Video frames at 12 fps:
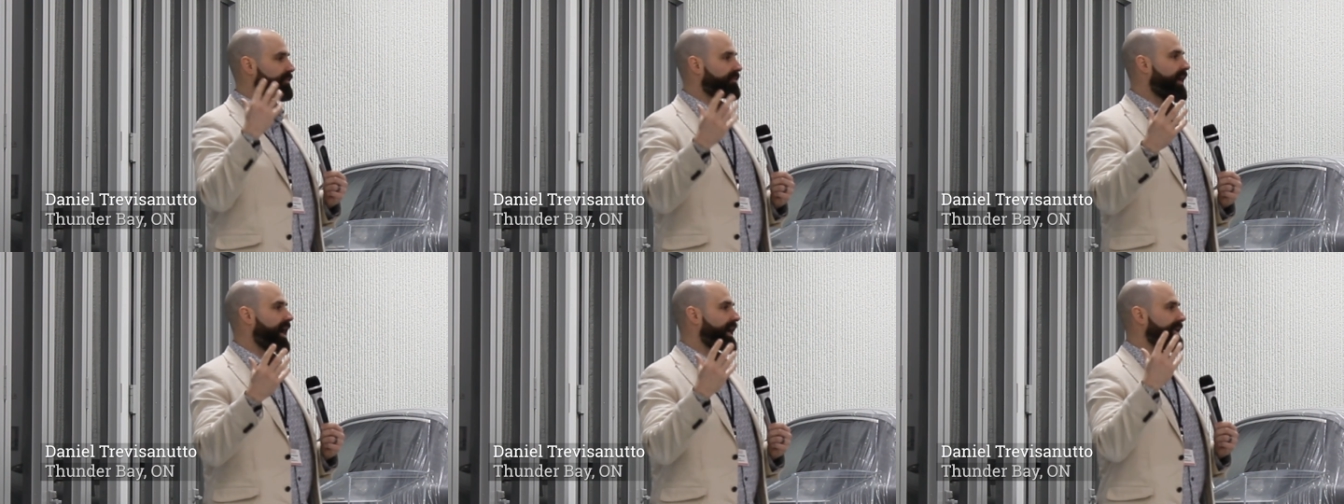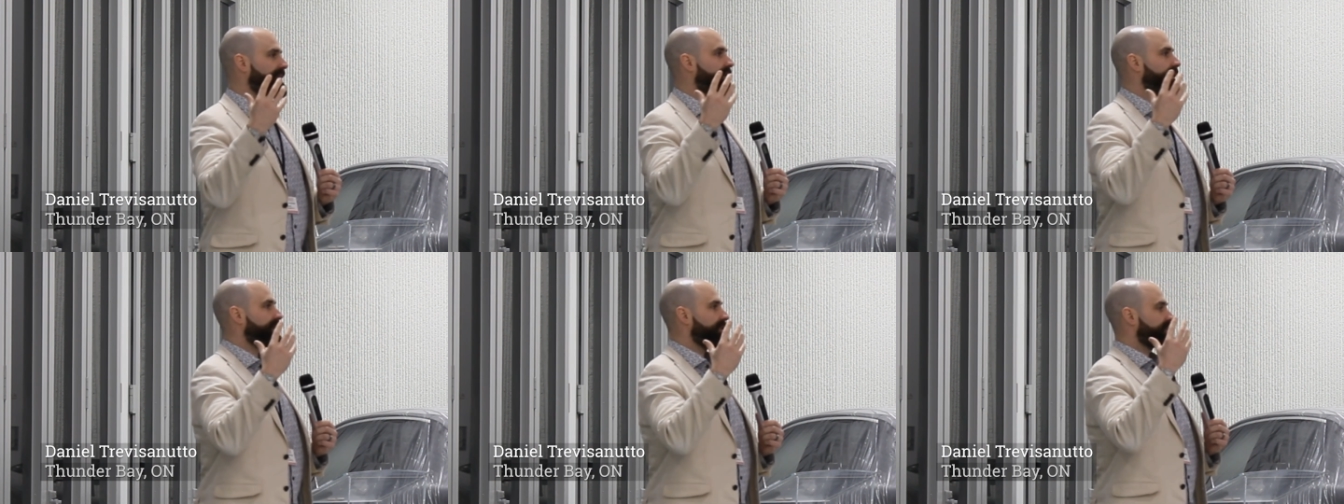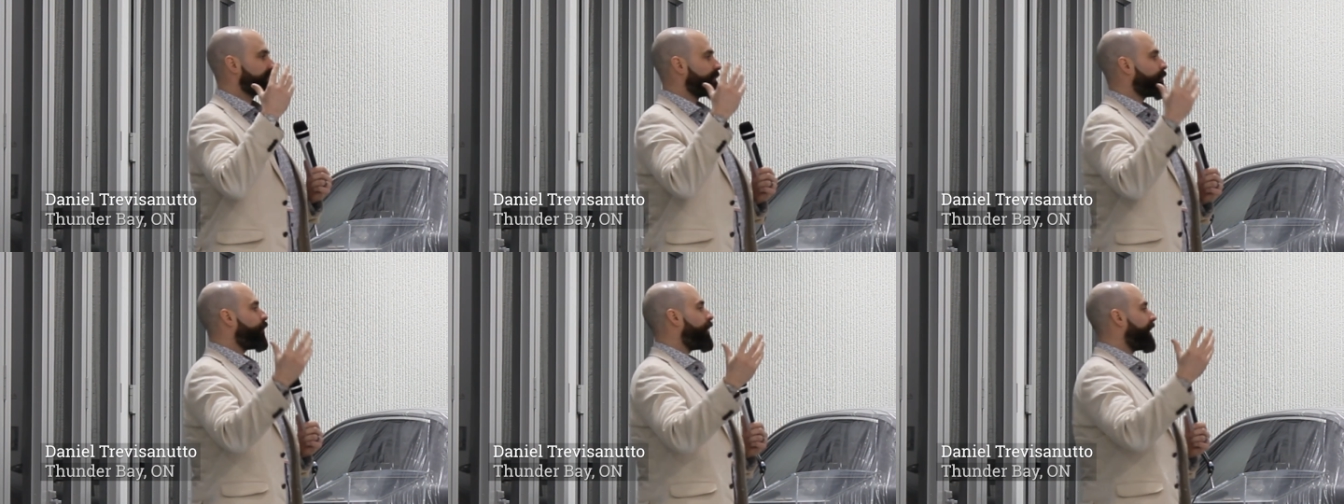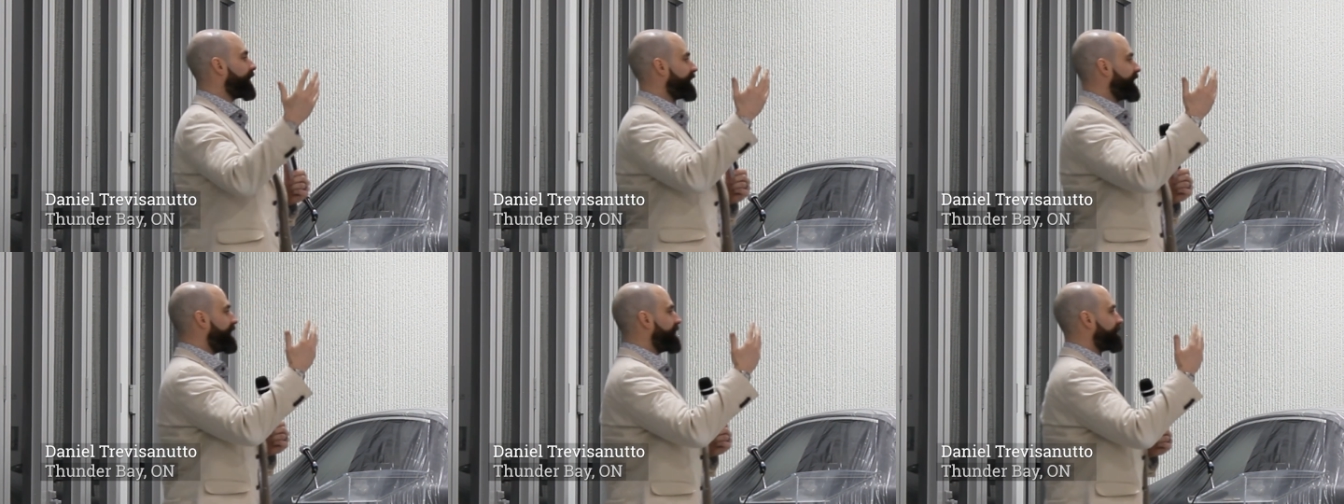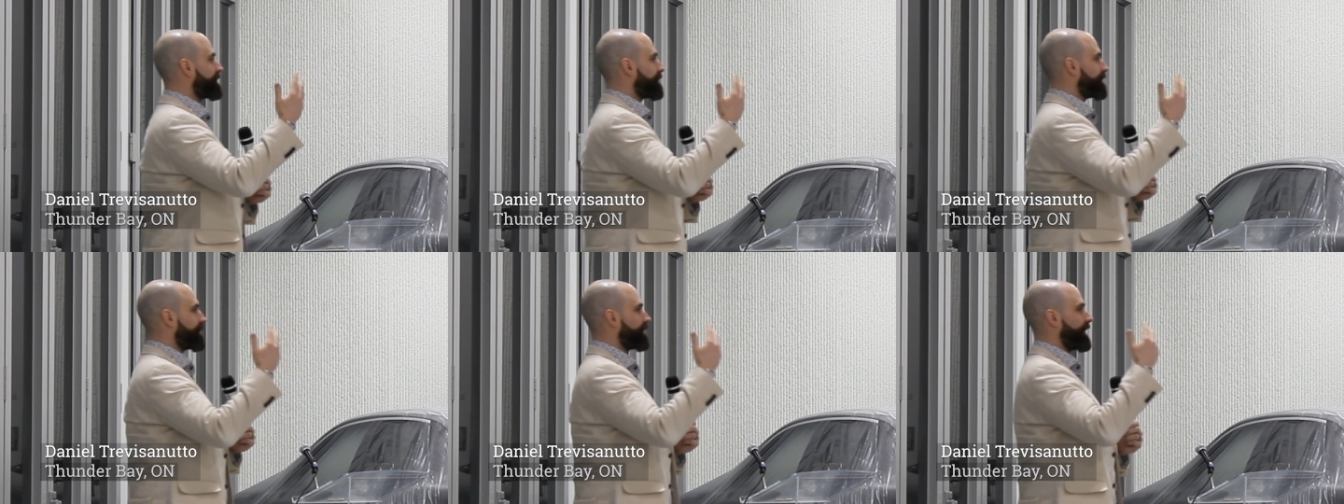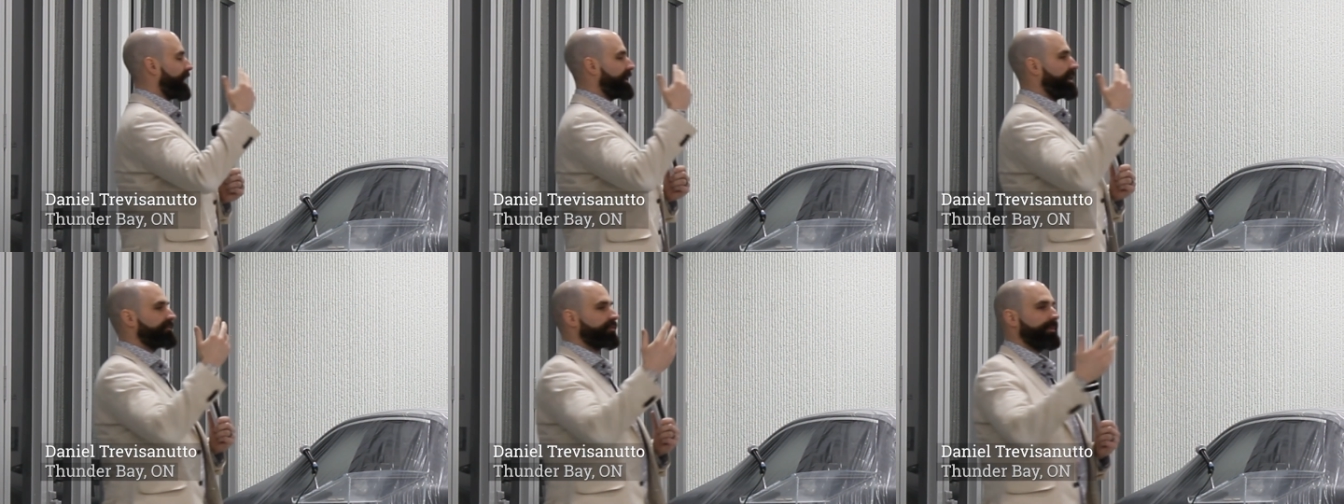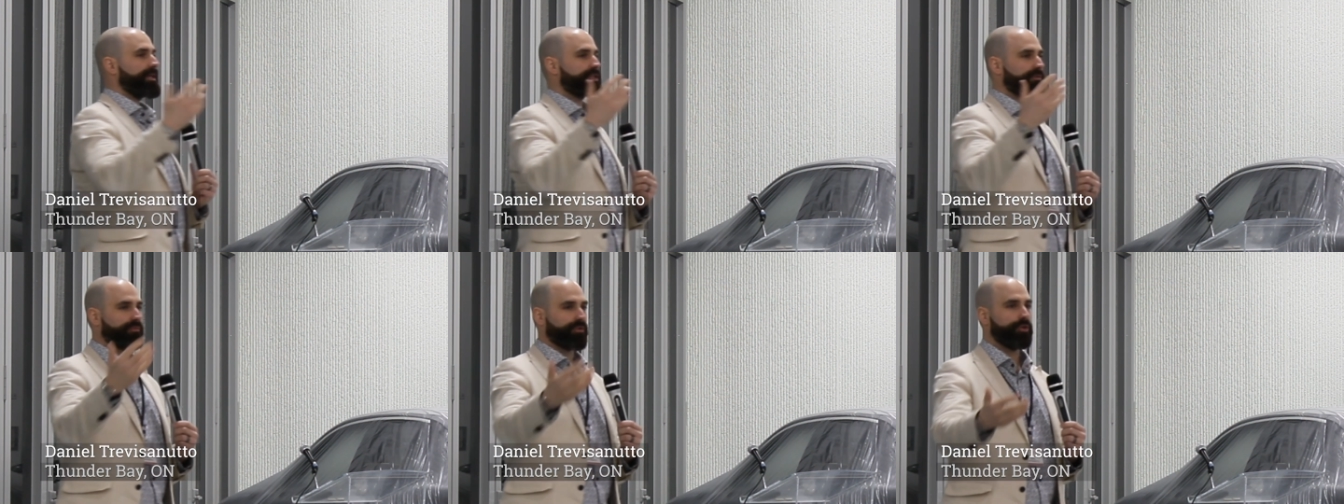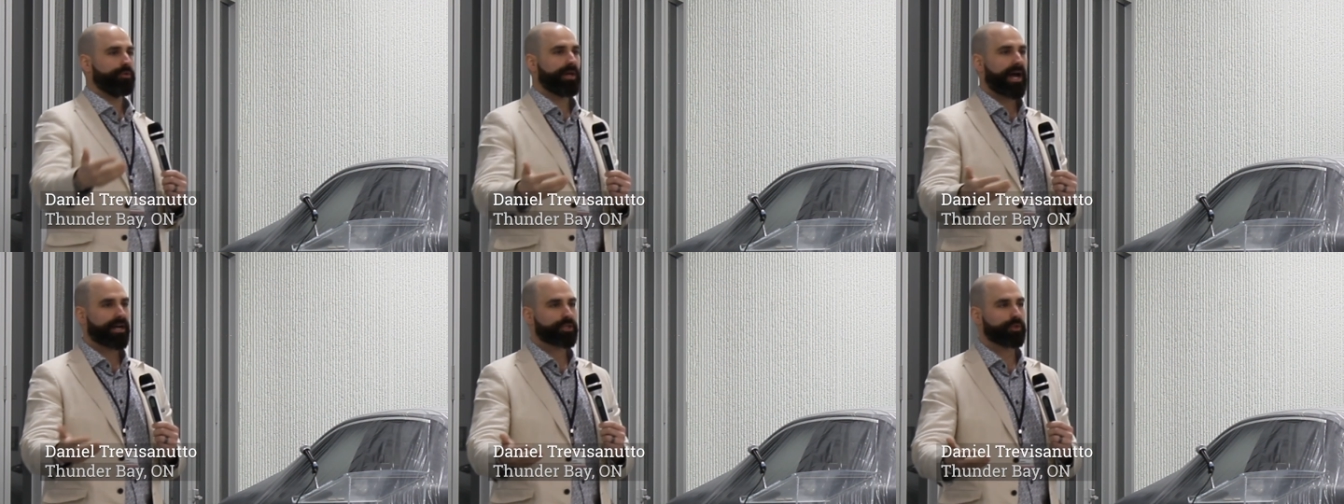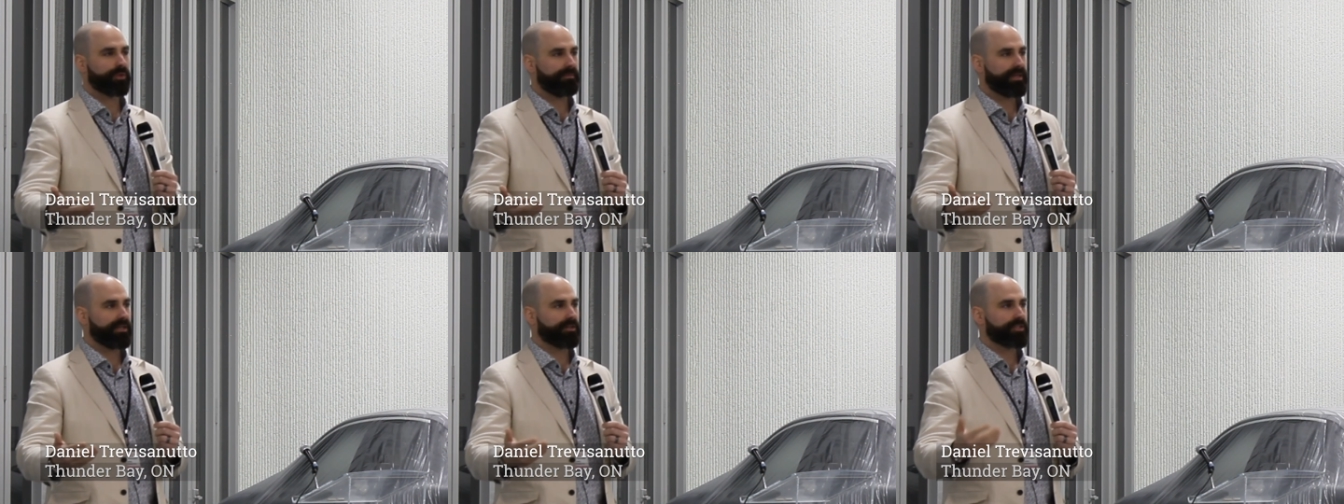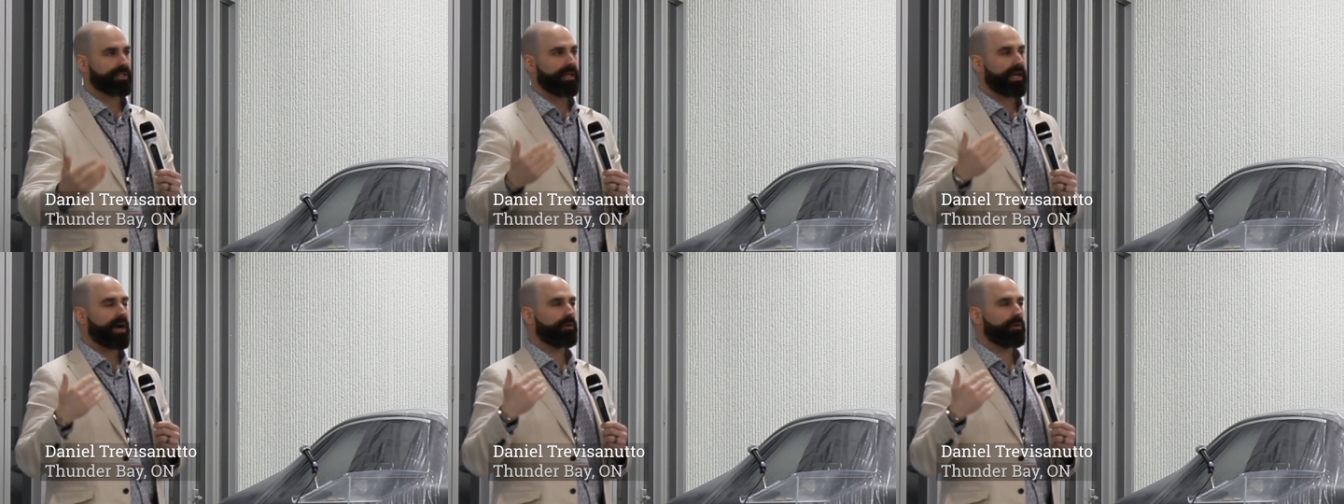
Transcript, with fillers: provide some quality and information for you to actually be here today?